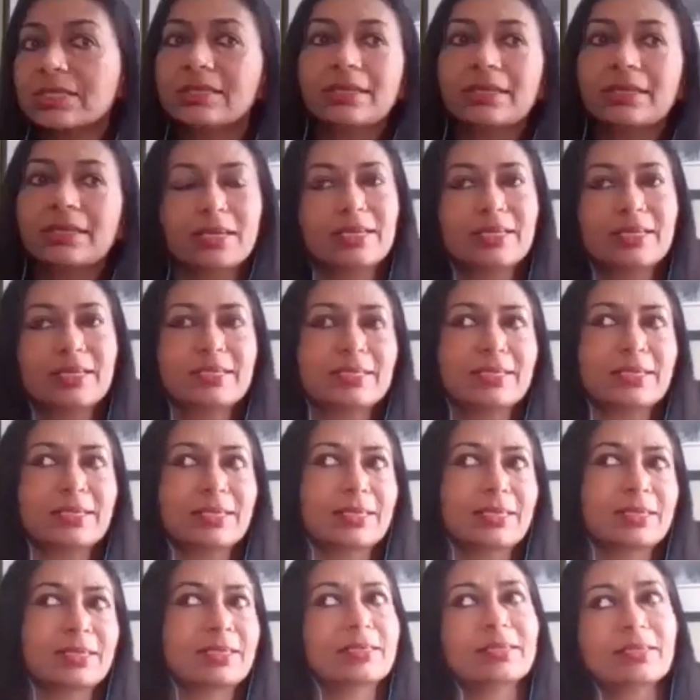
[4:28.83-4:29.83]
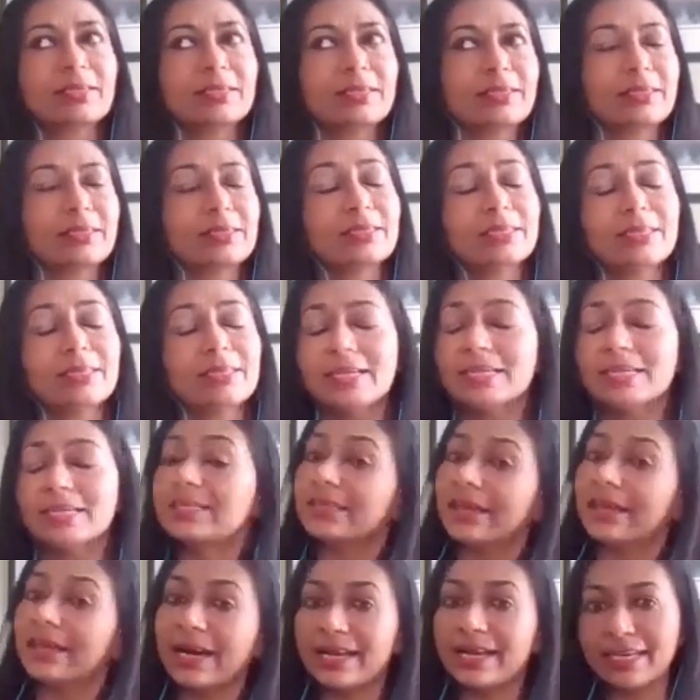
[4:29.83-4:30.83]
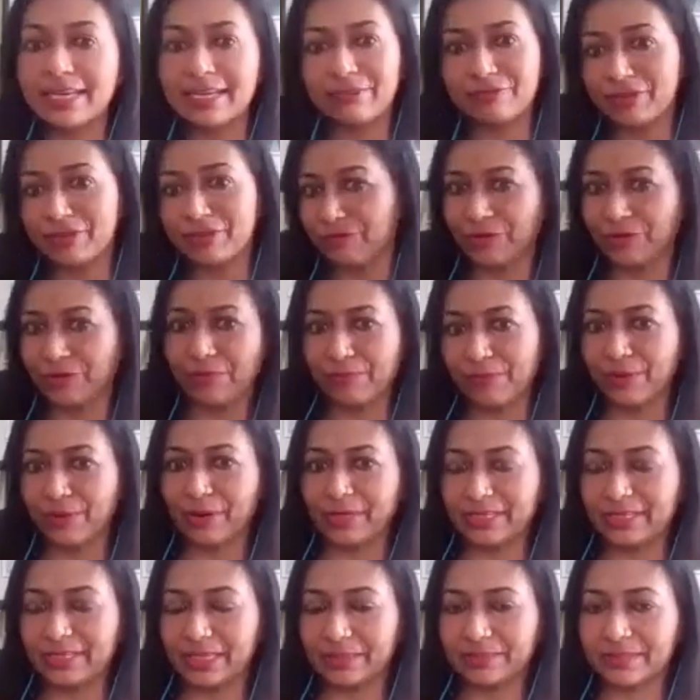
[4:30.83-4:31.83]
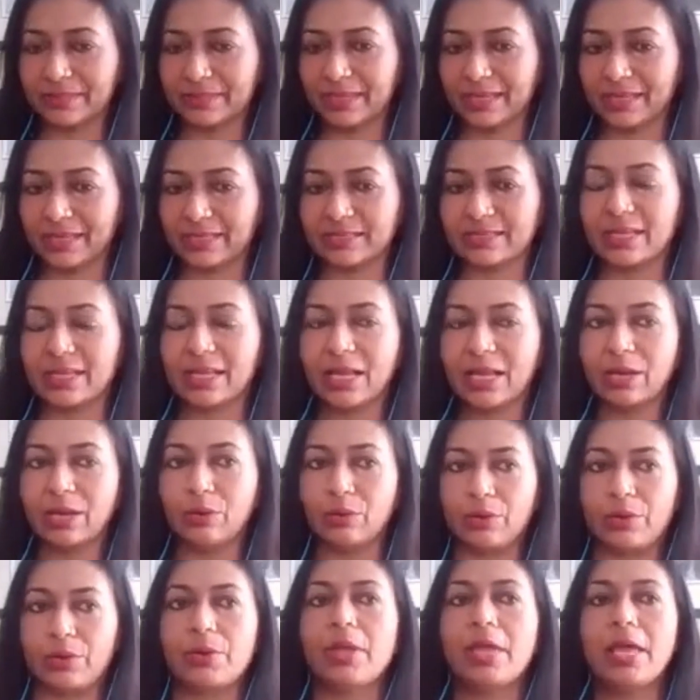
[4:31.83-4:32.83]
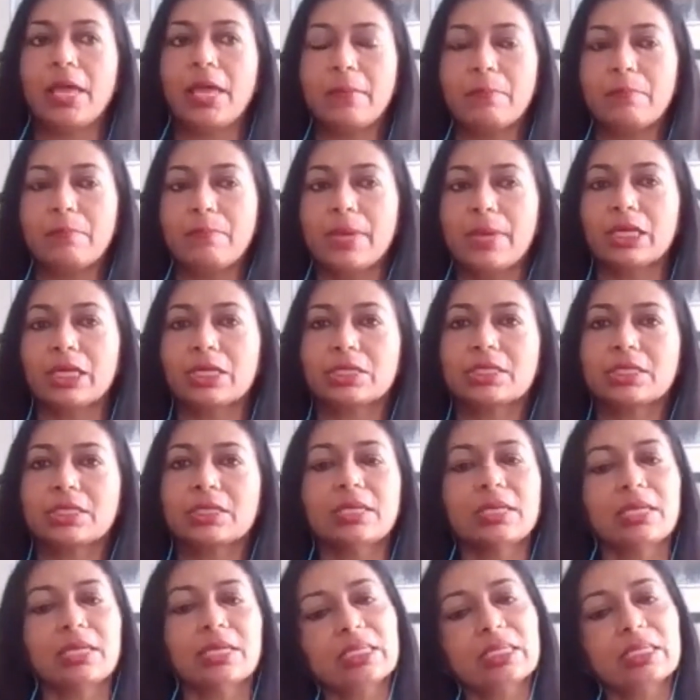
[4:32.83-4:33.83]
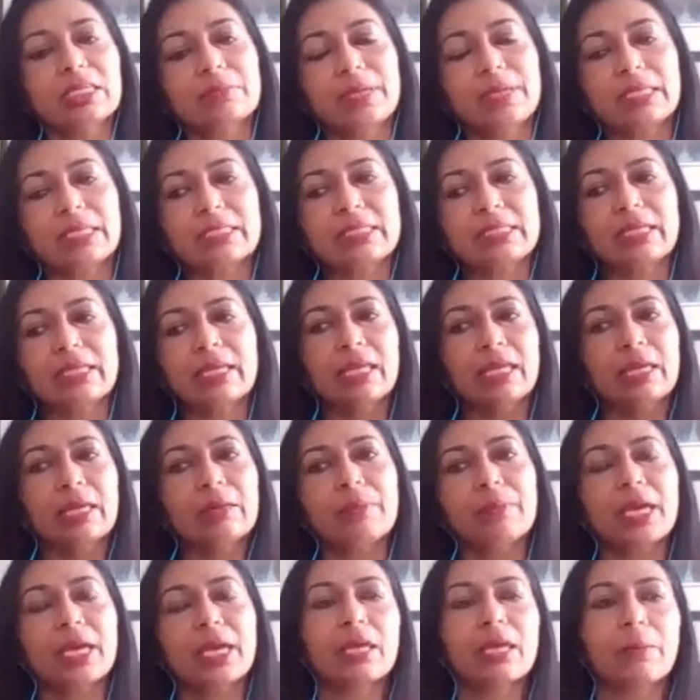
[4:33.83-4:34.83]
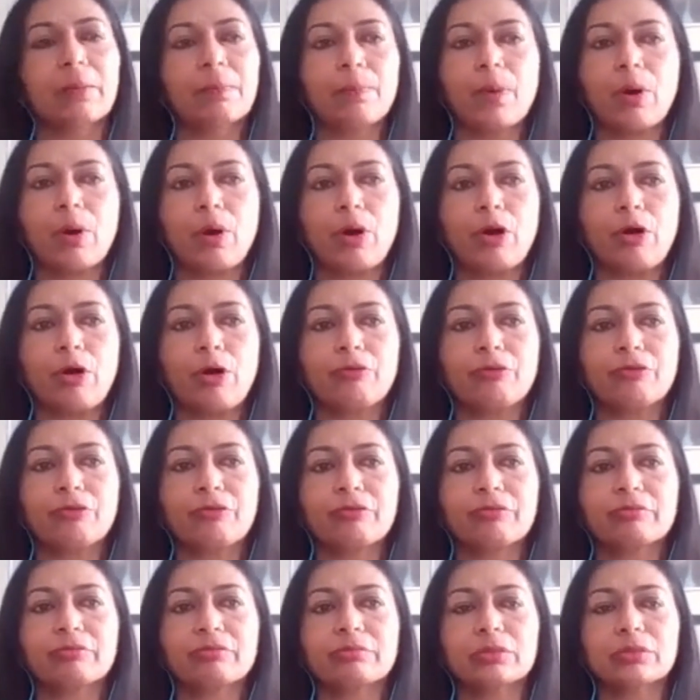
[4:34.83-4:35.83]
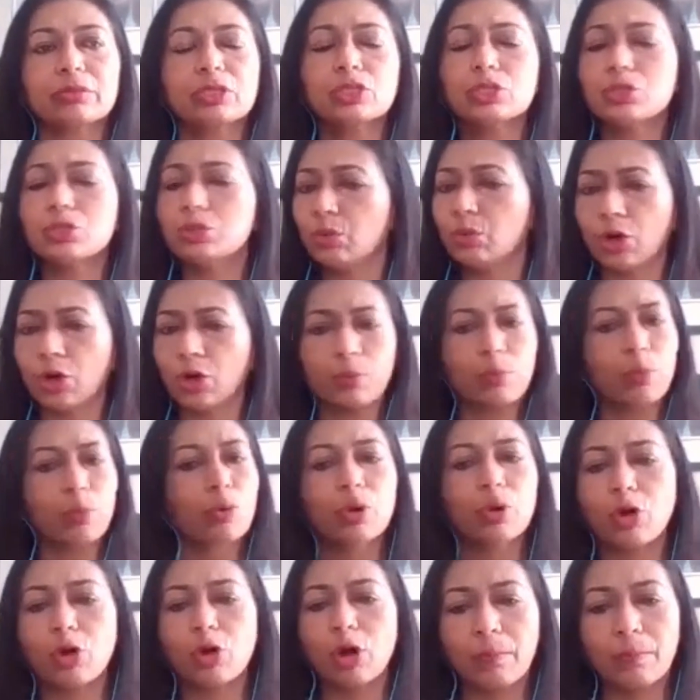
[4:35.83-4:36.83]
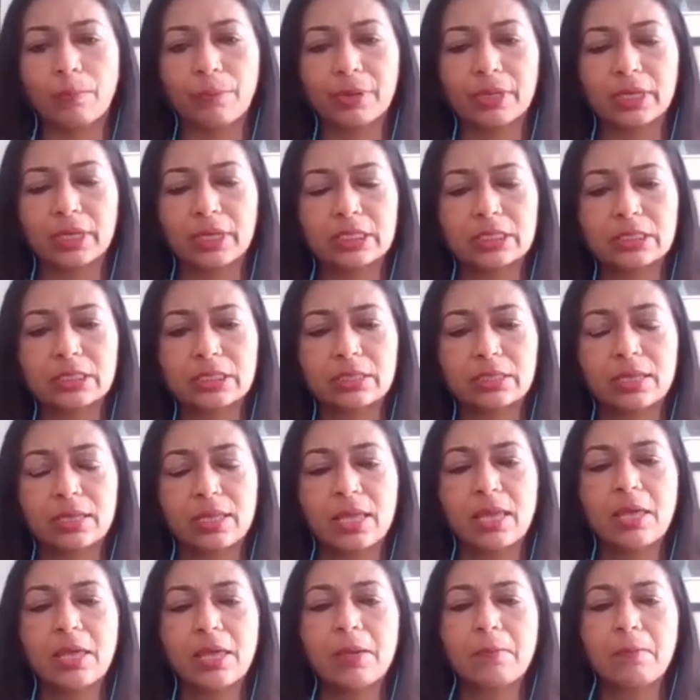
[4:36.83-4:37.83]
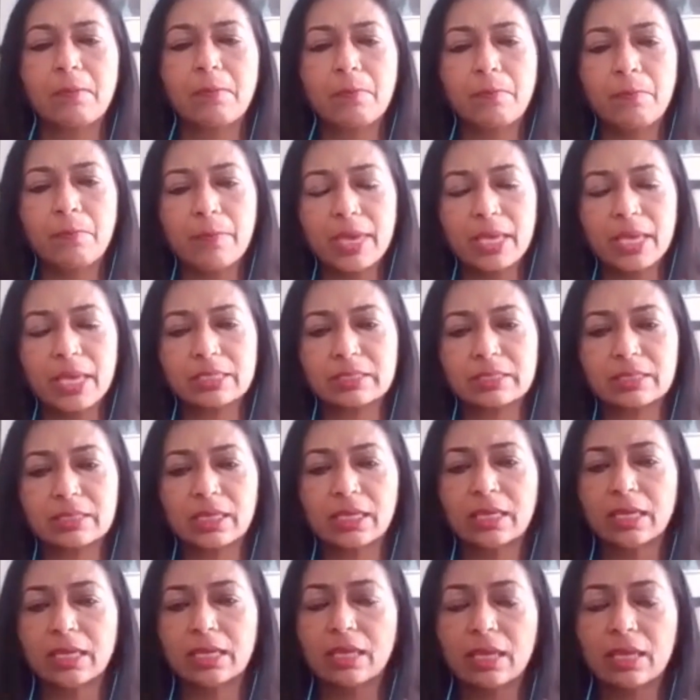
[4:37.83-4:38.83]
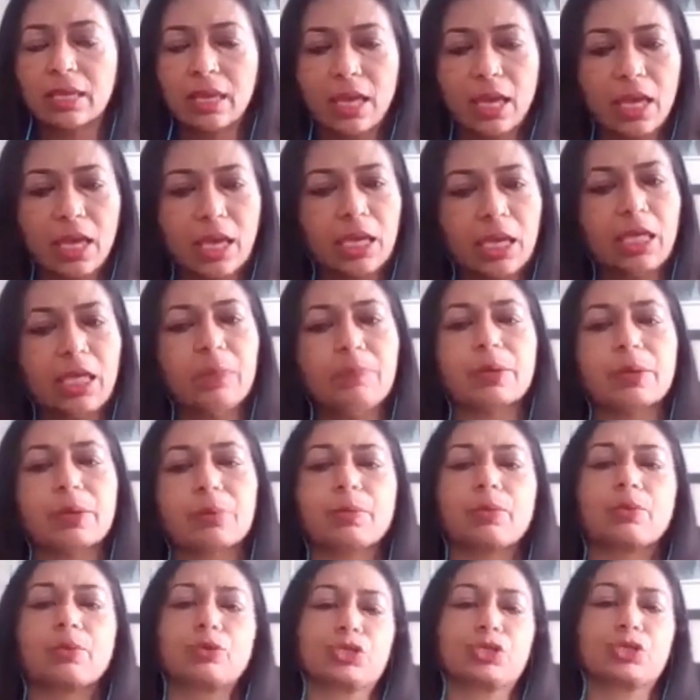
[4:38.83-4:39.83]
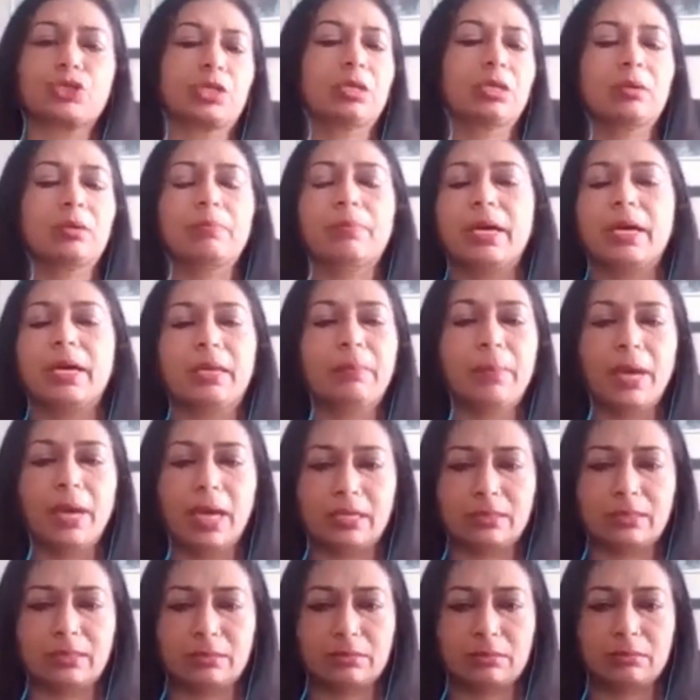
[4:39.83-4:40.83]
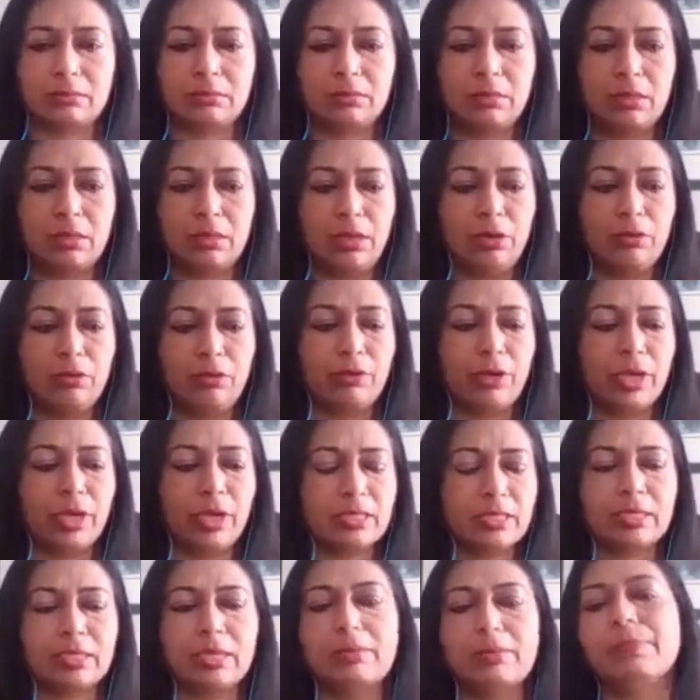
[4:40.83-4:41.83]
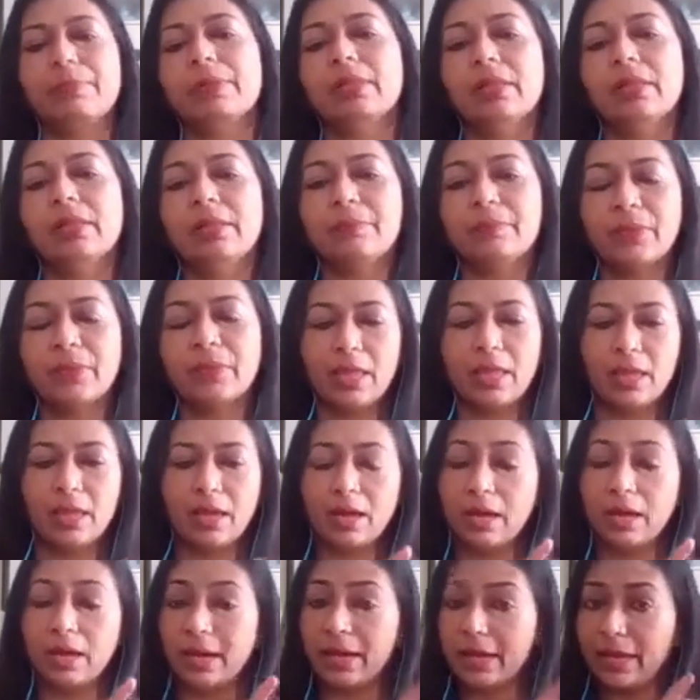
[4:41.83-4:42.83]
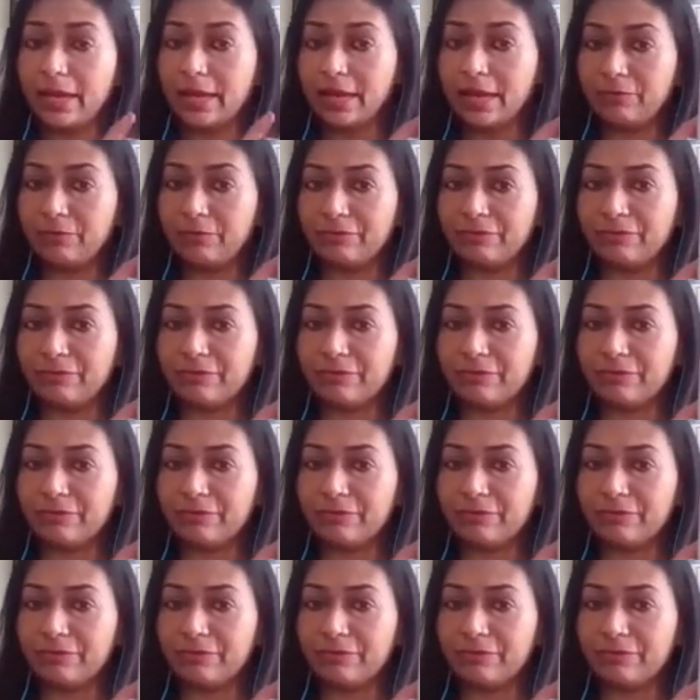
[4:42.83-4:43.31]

is entirely different from pure substance. Look, mixture is basically made up of two or more components mixed in any proportion by mass. For example, I have